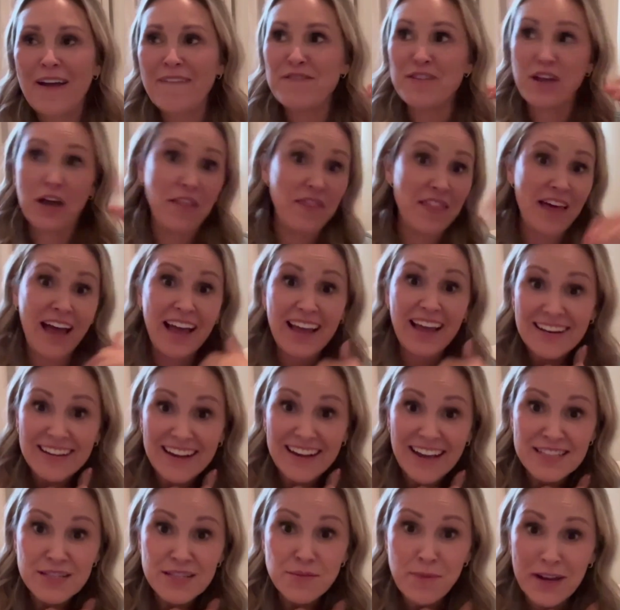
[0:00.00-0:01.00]
done that
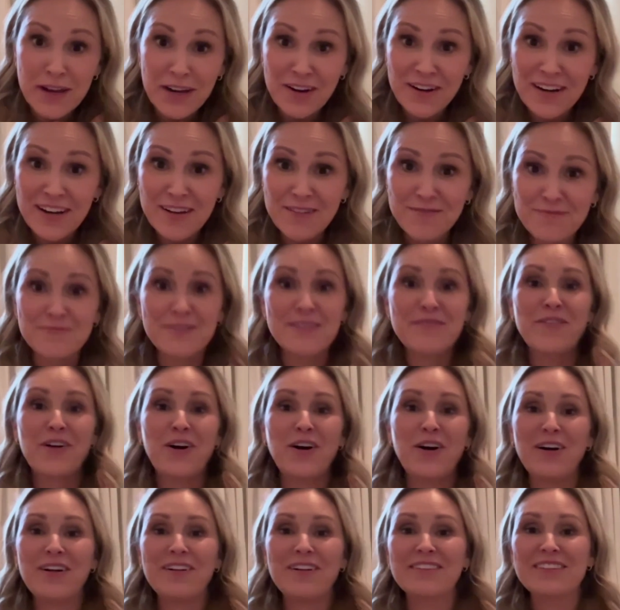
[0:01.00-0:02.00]
as a parent. We've
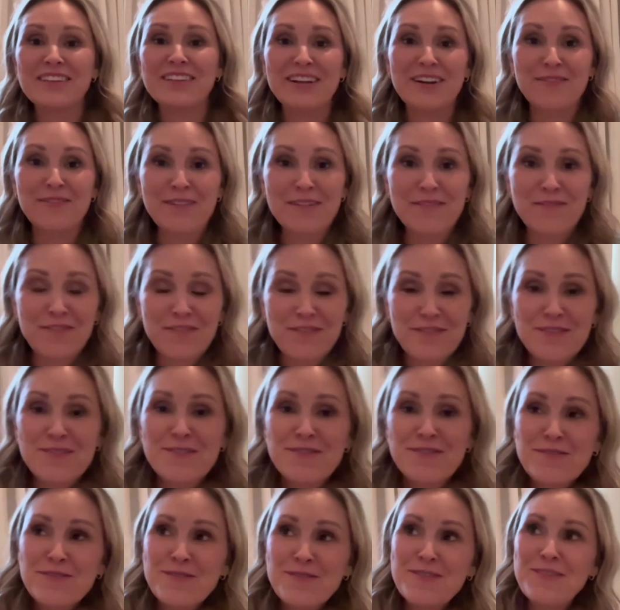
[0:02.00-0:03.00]
all,
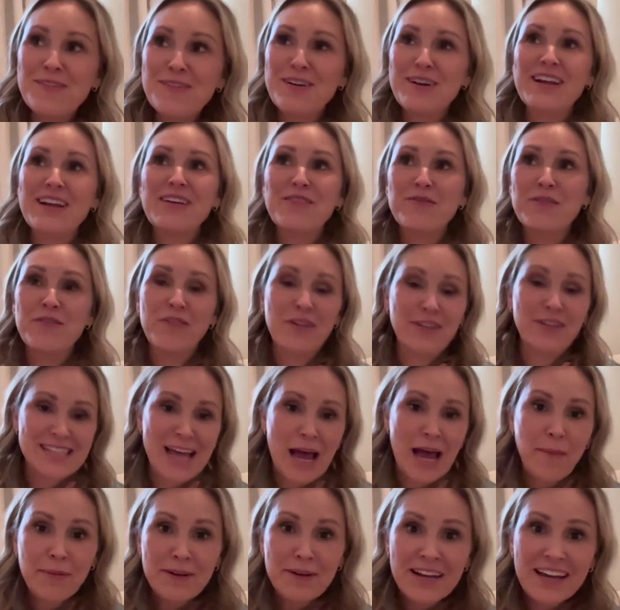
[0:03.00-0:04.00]
it's
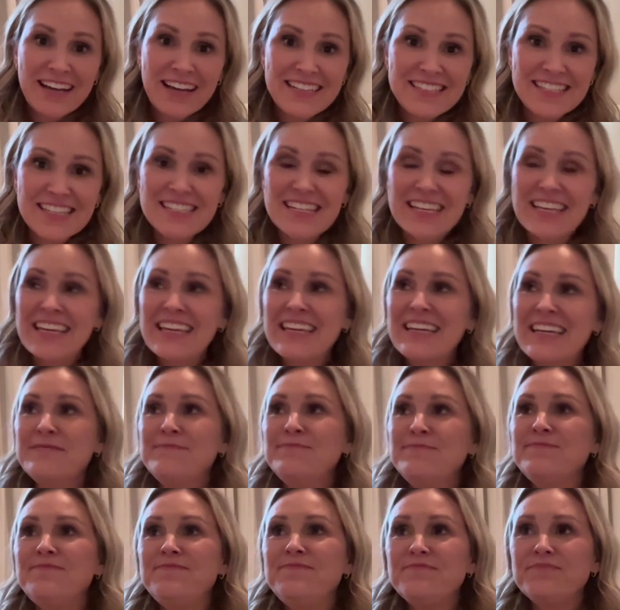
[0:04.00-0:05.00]
happened to us as a
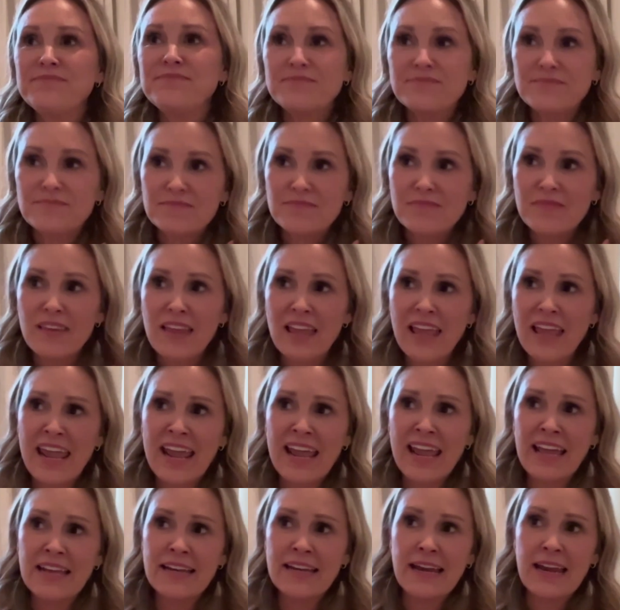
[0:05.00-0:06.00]
kid.
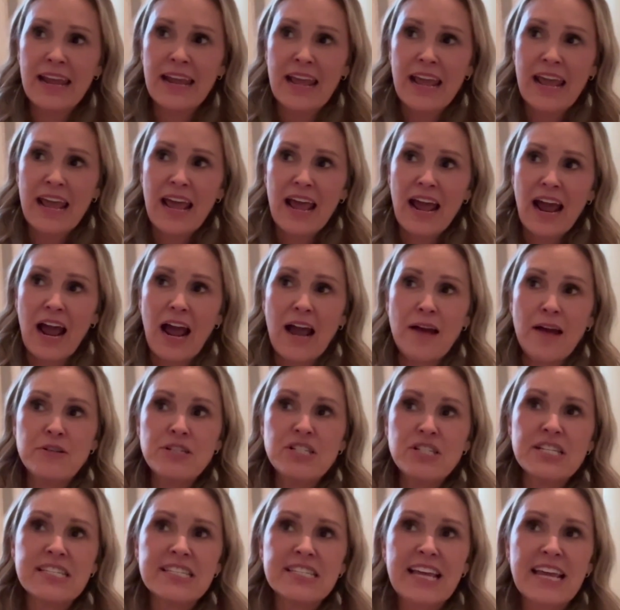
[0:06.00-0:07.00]
And I would
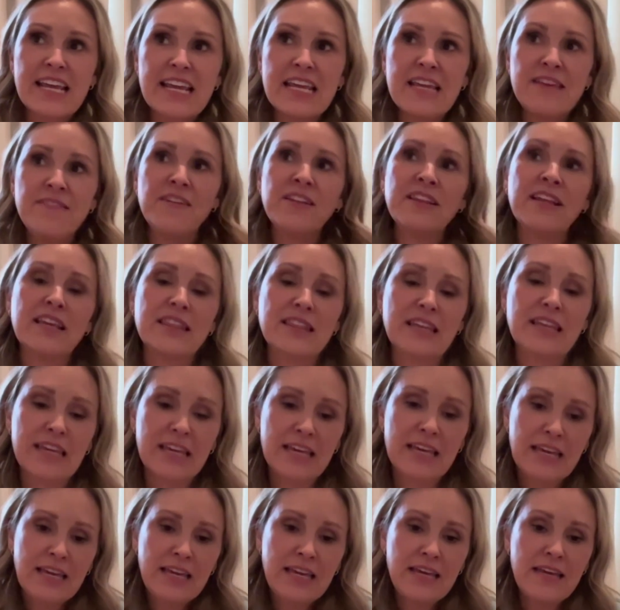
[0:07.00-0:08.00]
just say, even like the
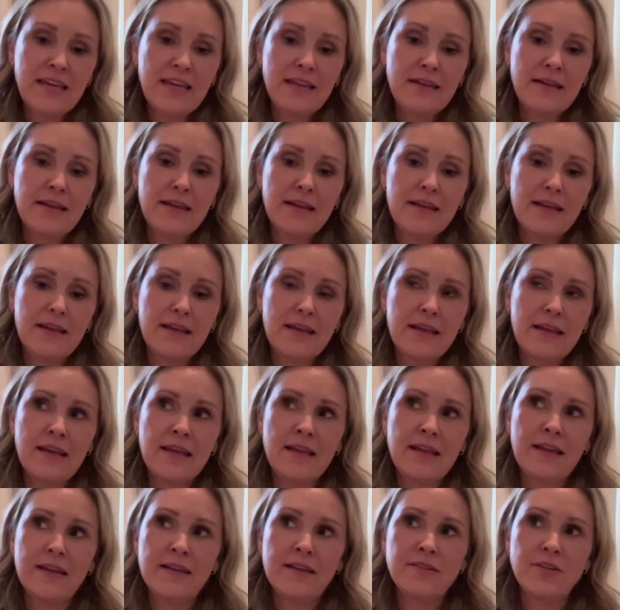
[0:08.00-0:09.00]
kid
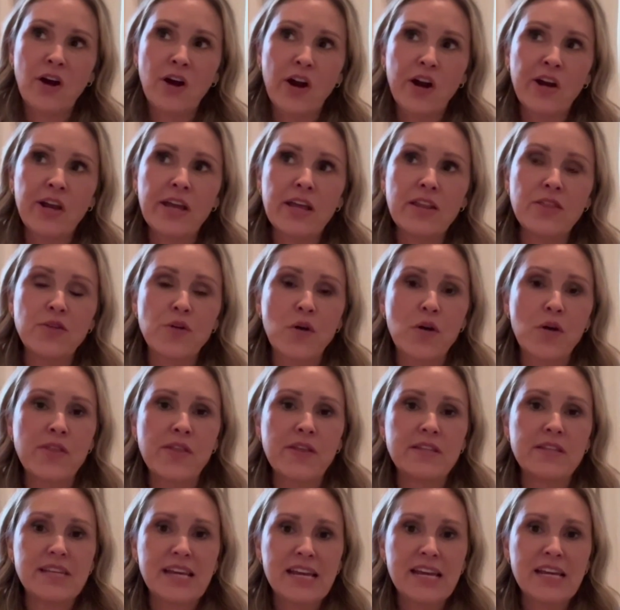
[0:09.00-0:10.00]
in Target throwing
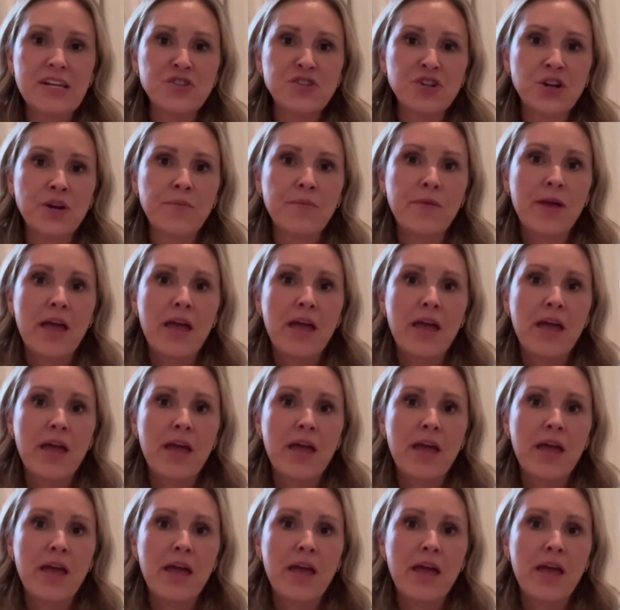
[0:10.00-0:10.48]
the tantrum,